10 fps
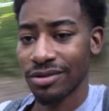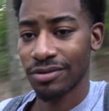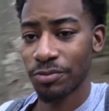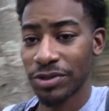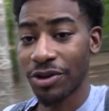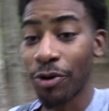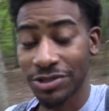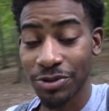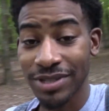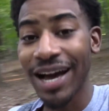which
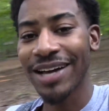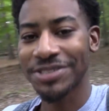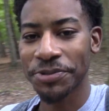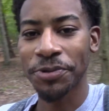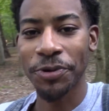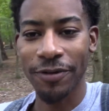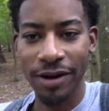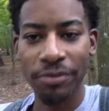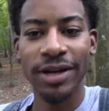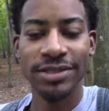also ties to lower
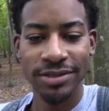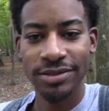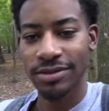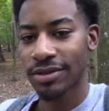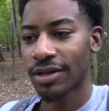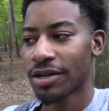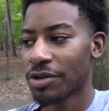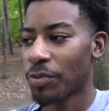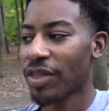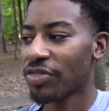vibration.
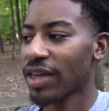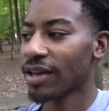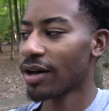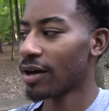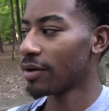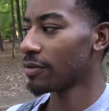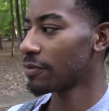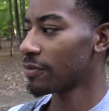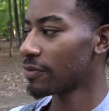We think of